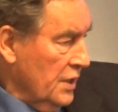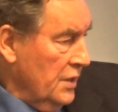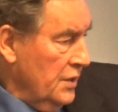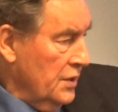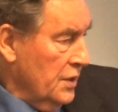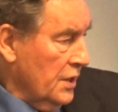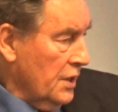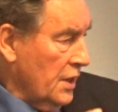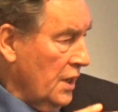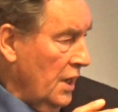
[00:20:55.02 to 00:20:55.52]
in
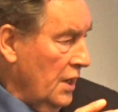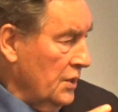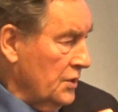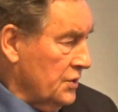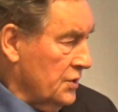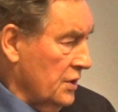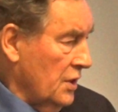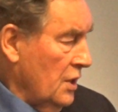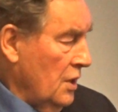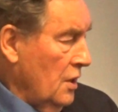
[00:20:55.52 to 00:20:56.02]
the
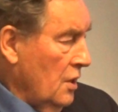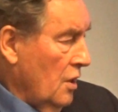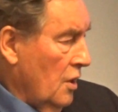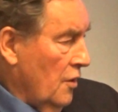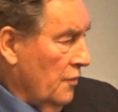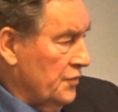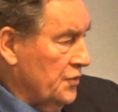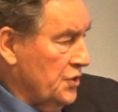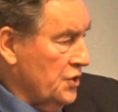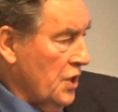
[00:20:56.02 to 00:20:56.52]
case
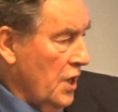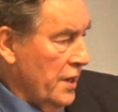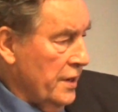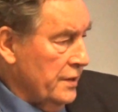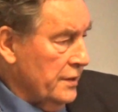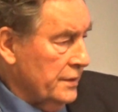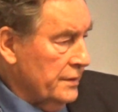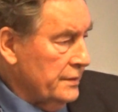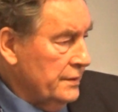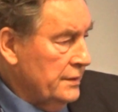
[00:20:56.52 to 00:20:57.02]
of China,